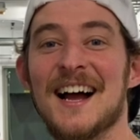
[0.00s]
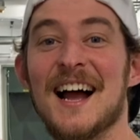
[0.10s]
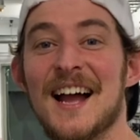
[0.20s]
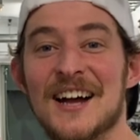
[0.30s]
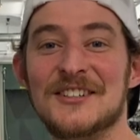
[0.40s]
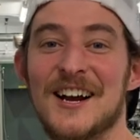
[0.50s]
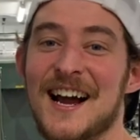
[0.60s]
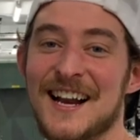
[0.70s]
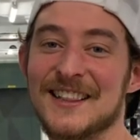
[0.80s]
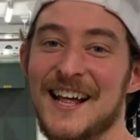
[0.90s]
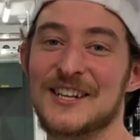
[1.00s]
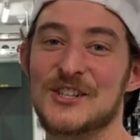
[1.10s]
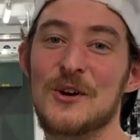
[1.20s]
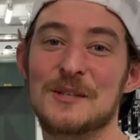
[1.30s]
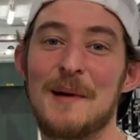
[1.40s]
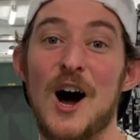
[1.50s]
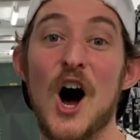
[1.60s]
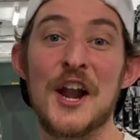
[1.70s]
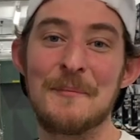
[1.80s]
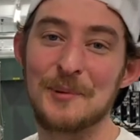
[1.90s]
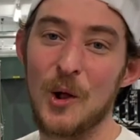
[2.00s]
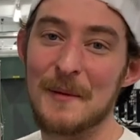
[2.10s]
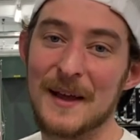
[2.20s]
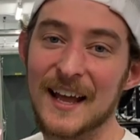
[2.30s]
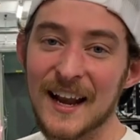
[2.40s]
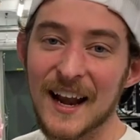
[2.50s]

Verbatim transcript: Hey Hector, I got a lot of jokes about unemployment.